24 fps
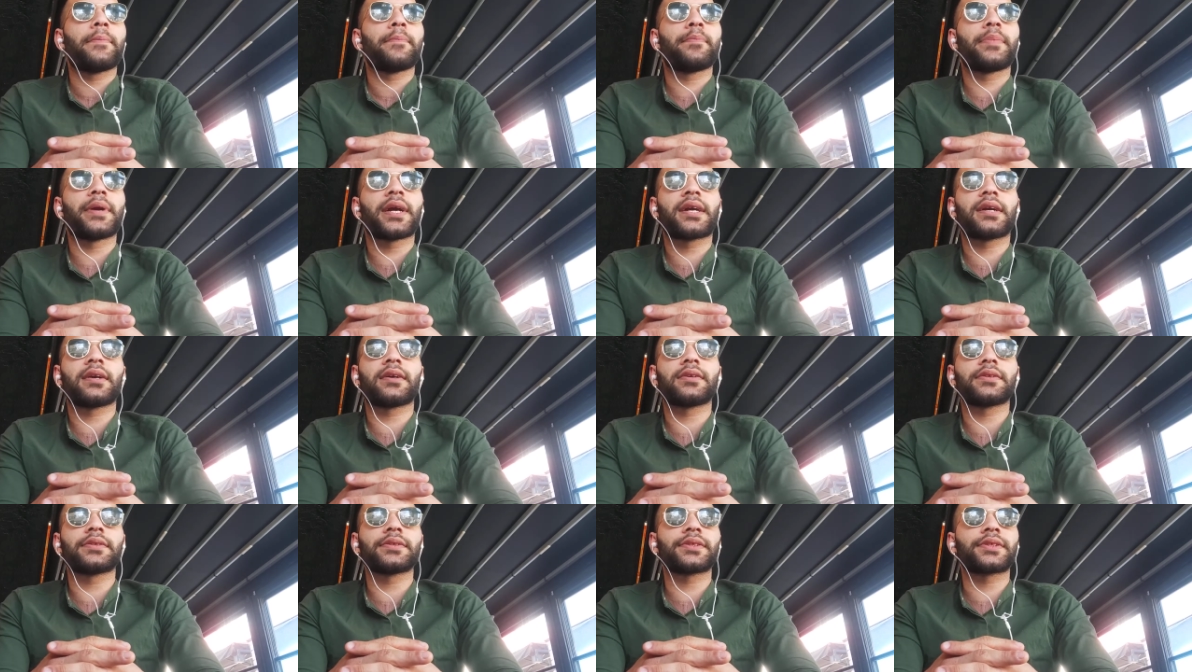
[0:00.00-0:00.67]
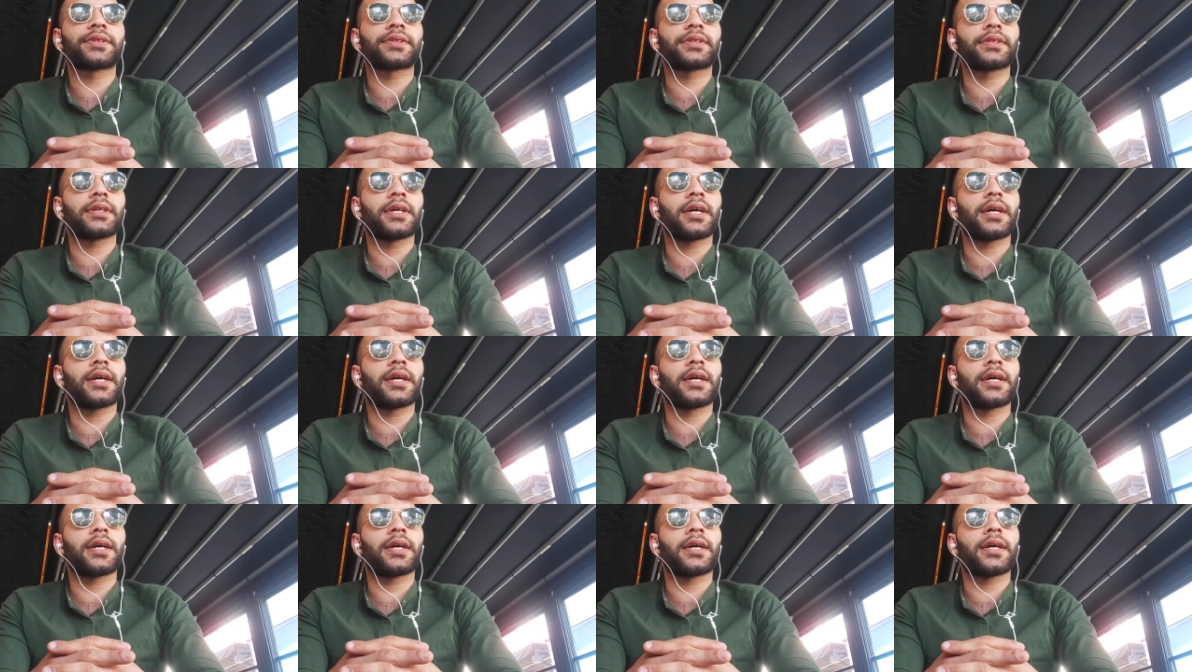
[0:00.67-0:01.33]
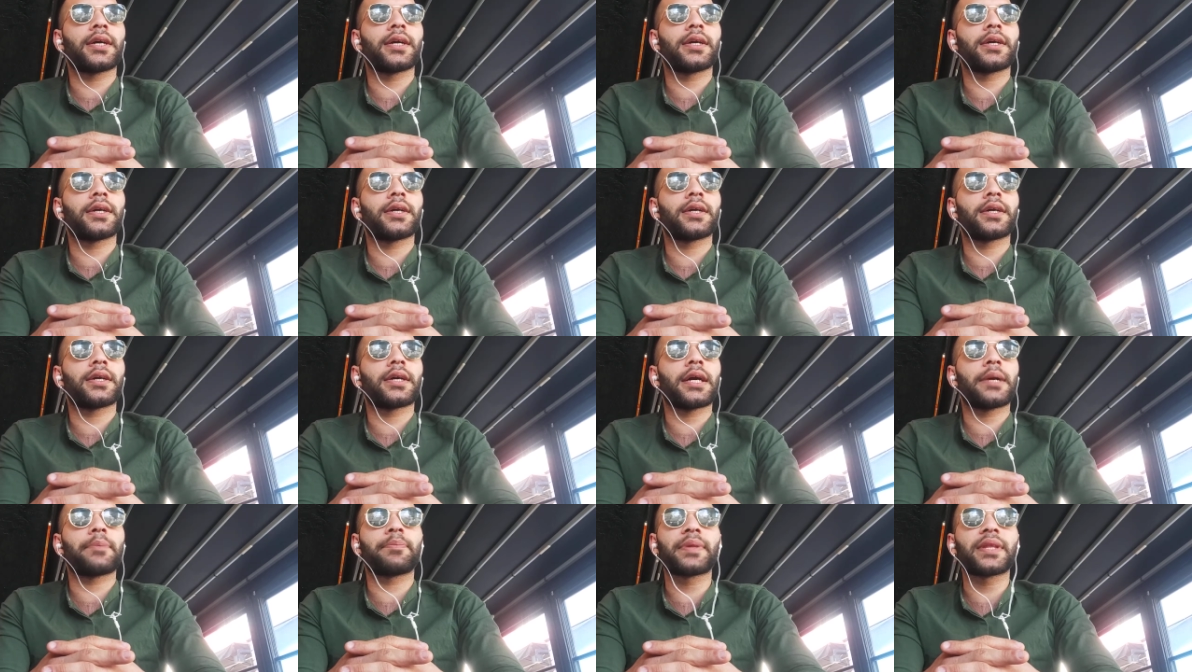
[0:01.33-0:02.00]
because
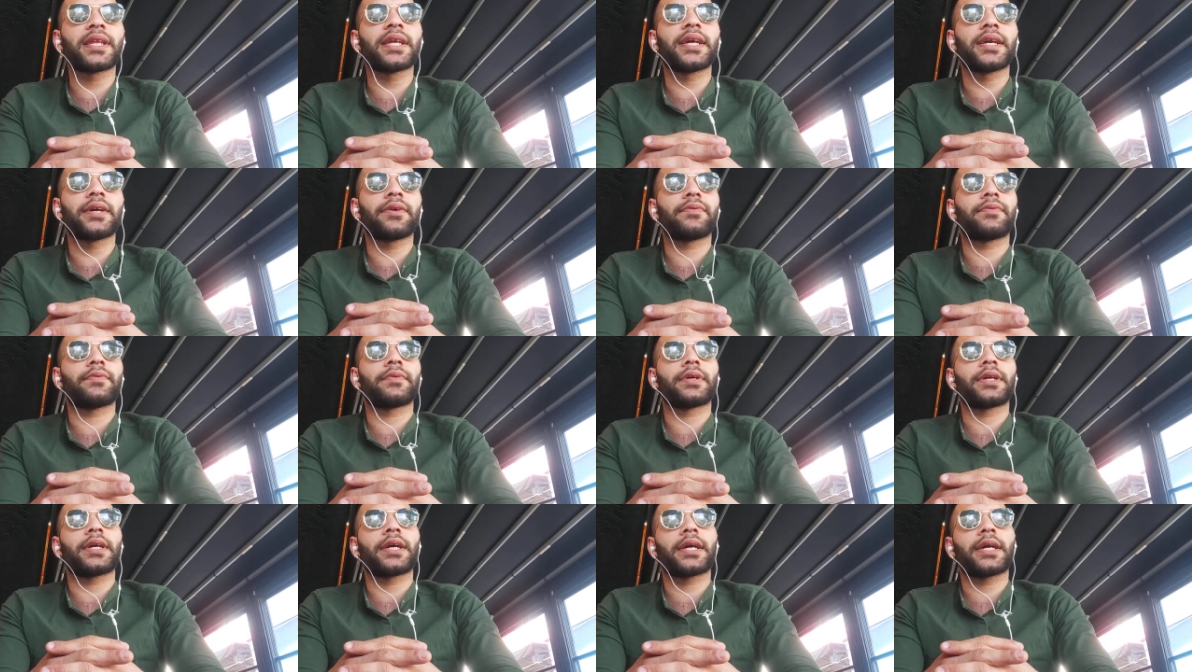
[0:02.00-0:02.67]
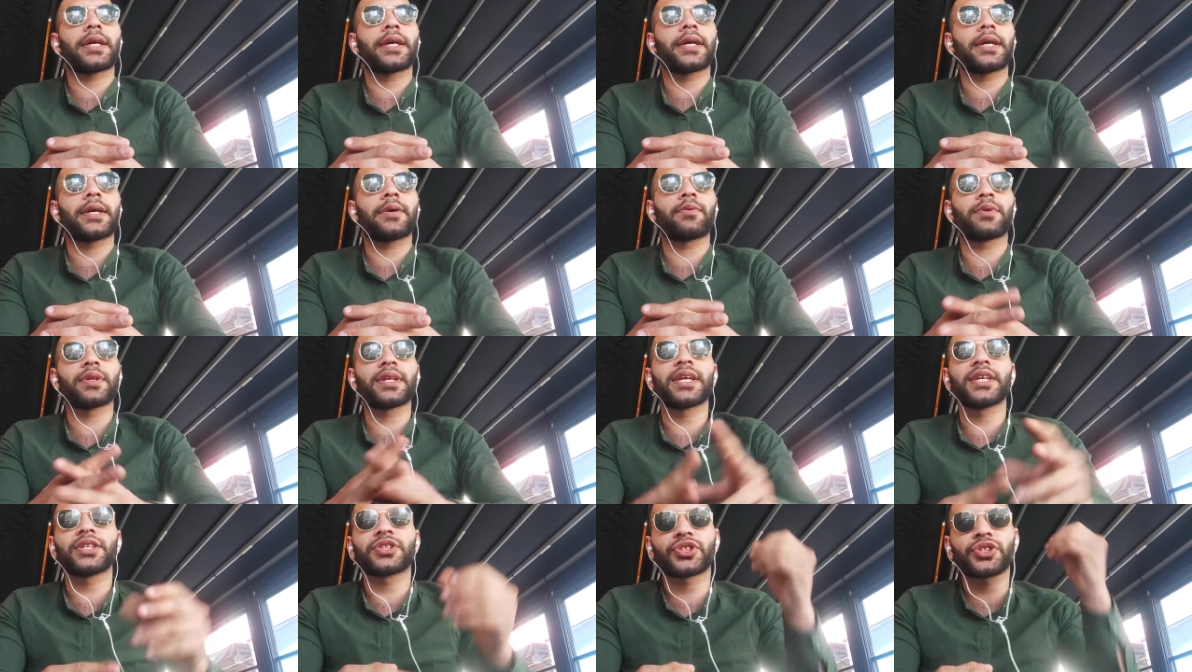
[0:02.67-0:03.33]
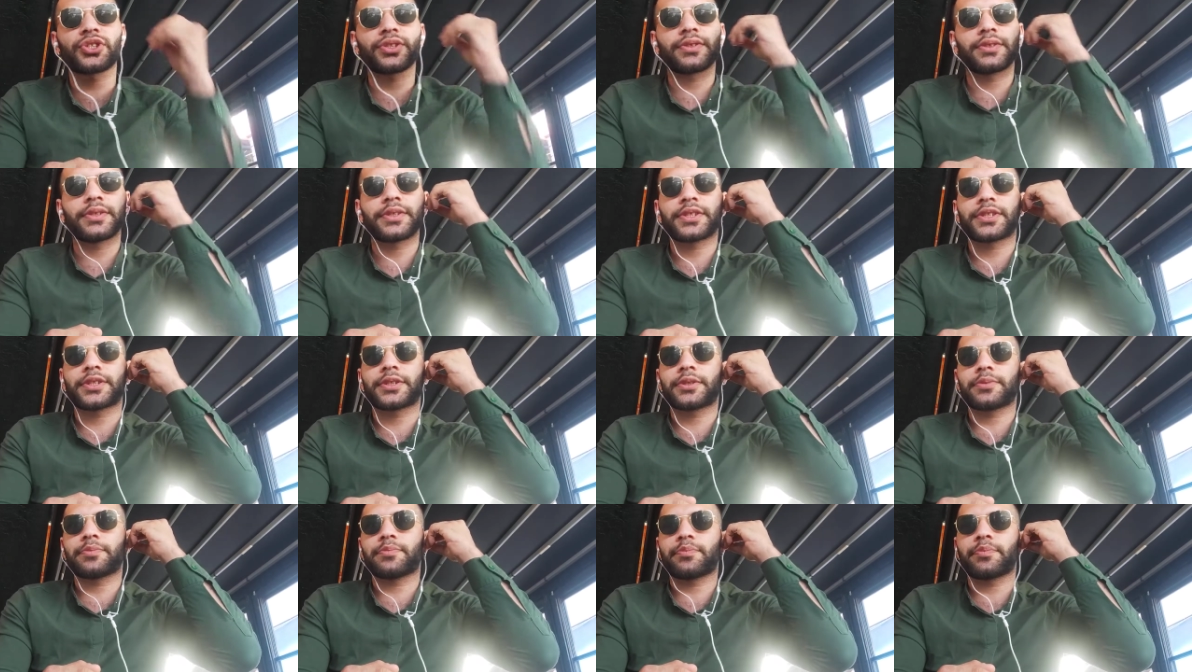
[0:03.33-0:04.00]
I believe evolution
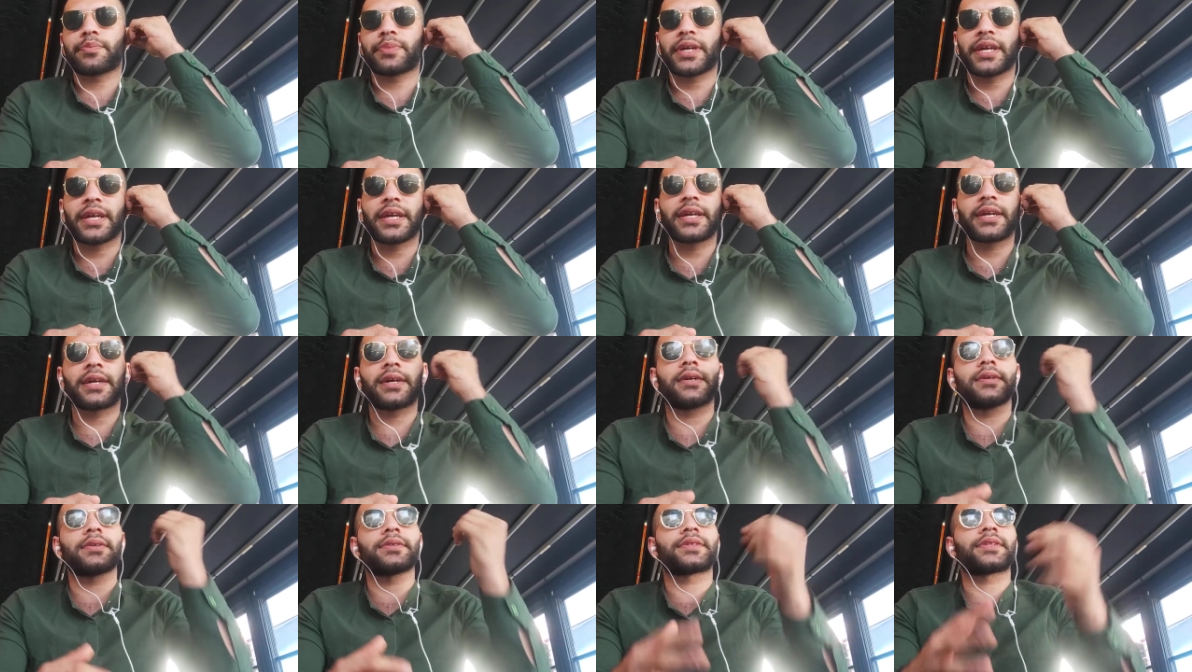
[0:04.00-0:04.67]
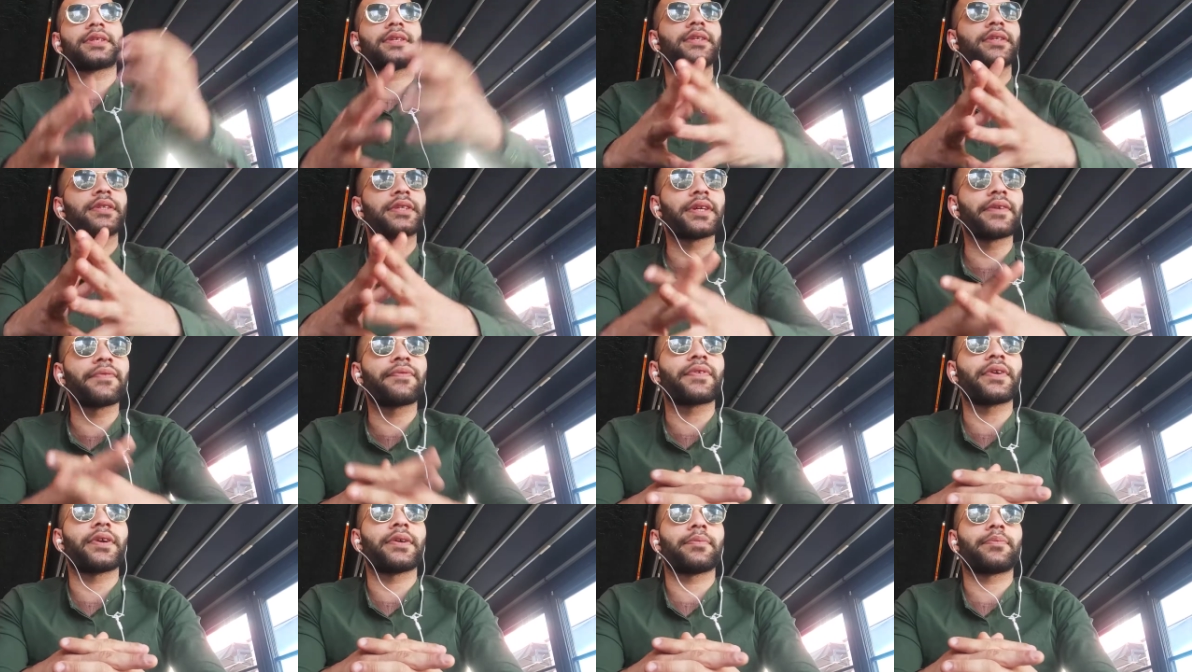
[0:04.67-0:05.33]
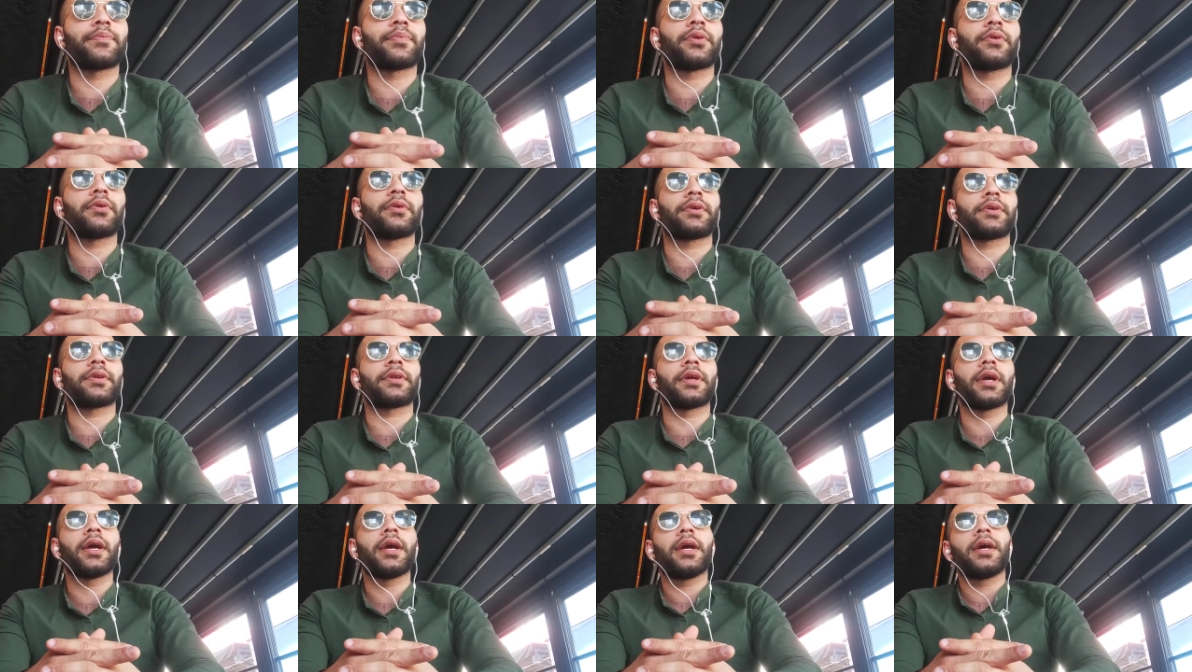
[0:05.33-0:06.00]
is bringing us in different
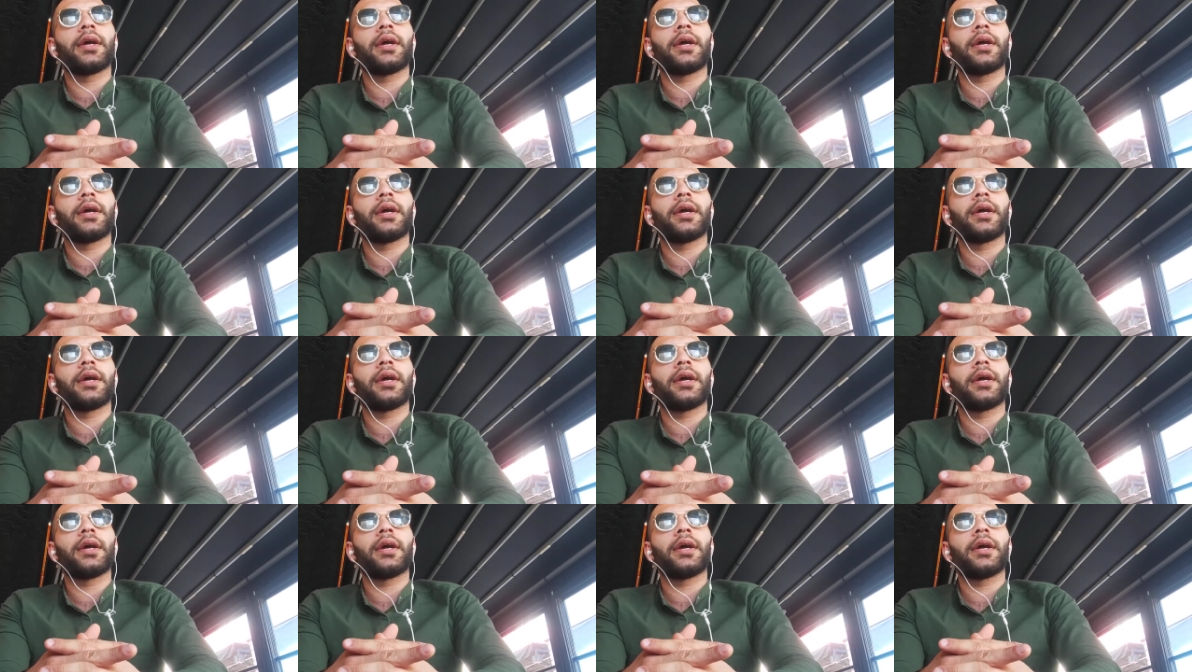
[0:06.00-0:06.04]
point.